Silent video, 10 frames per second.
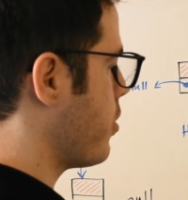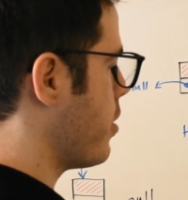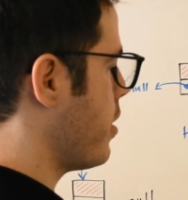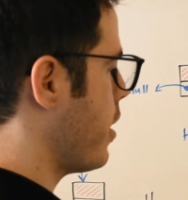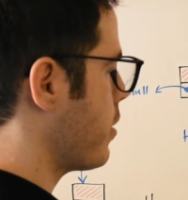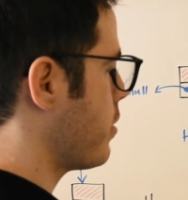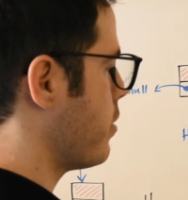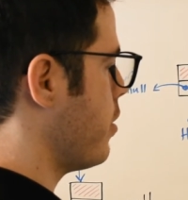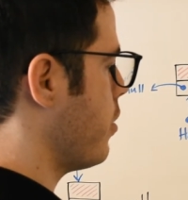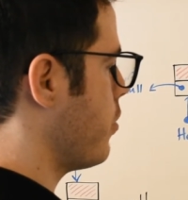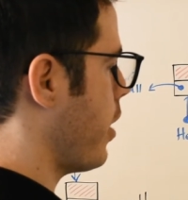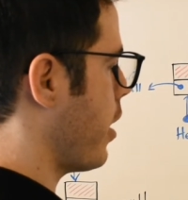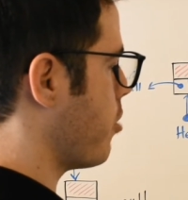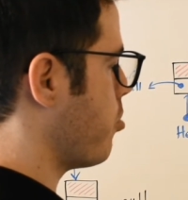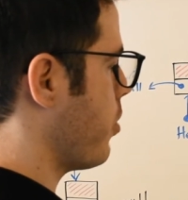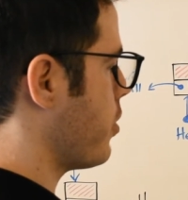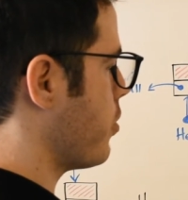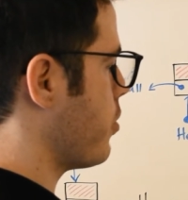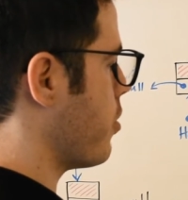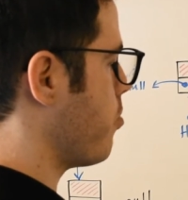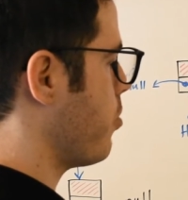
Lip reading: to the next node and a pointer to the